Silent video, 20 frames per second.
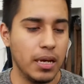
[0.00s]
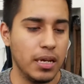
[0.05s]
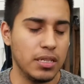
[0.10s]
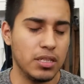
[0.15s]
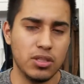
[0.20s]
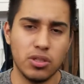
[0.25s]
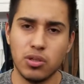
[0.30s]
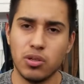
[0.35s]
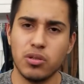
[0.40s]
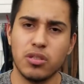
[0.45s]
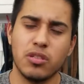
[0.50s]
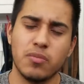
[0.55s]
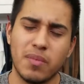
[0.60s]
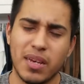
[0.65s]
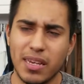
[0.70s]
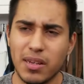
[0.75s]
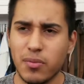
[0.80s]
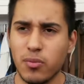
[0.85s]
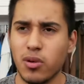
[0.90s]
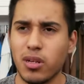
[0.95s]
So you
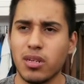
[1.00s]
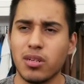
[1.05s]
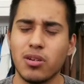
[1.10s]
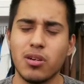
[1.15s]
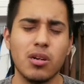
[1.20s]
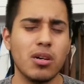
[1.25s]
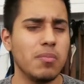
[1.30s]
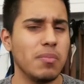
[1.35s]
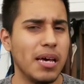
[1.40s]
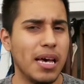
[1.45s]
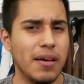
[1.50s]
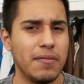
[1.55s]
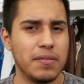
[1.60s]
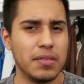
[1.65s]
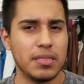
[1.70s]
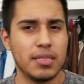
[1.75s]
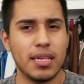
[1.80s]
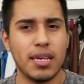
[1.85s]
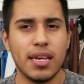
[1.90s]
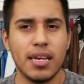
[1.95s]
might want to go up half a
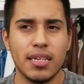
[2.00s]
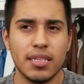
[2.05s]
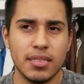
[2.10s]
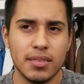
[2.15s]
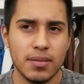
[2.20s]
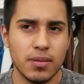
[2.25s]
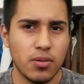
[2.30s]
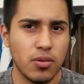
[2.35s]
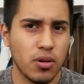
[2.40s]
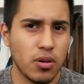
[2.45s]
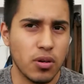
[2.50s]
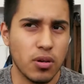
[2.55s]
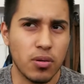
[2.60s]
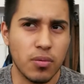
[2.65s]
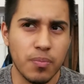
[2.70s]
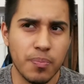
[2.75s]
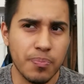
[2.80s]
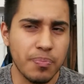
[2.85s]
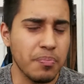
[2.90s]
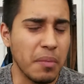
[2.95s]
size or
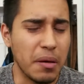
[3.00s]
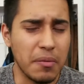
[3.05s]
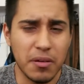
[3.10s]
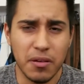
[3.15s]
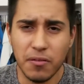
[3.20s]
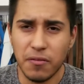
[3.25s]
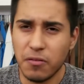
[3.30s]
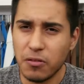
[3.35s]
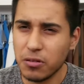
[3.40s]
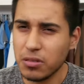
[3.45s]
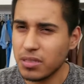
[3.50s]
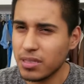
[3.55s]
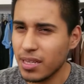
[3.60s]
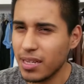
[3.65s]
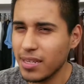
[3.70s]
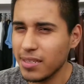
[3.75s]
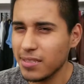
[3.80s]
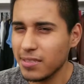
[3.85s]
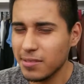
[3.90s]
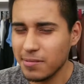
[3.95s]
maybe a full
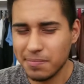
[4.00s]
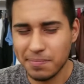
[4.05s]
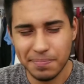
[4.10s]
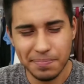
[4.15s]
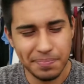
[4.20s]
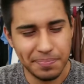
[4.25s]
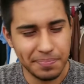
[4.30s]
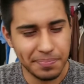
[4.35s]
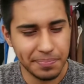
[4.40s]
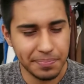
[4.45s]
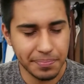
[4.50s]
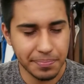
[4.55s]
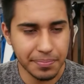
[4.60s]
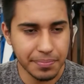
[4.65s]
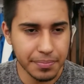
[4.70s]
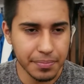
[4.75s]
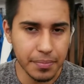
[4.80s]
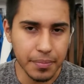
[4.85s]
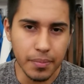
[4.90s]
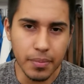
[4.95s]
size.
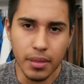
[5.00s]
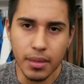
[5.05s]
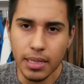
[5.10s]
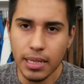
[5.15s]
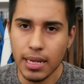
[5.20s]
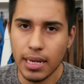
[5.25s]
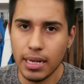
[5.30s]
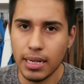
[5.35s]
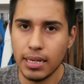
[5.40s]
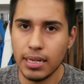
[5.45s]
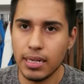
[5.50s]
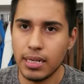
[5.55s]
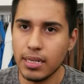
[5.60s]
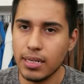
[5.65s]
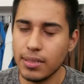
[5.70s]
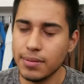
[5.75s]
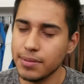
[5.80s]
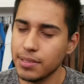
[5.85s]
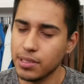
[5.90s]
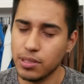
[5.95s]

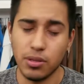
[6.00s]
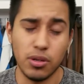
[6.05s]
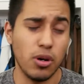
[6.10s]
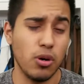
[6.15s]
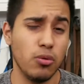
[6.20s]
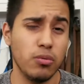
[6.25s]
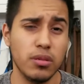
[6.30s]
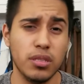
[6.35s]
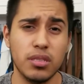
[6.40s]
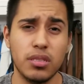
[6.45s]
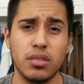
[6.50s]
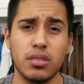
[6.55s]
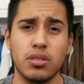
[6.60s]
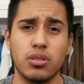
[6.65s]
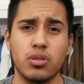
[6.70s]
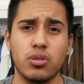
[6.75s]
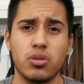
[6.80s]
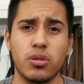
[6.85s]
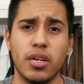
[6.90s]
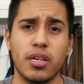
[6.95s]
Always
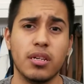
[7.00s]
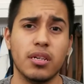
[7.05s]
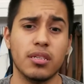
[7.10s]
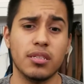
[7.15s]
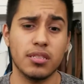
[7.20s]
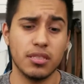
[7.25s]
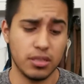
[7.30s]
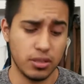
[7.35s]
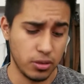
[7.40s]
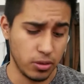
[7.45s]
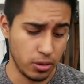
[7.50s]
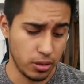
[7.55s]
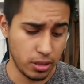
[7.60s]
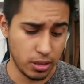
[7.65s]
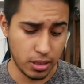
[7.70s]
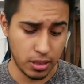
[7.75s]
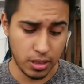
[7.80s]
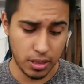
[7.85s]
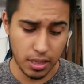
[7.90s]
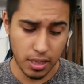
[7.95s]
try it on in
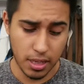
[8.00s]
stores,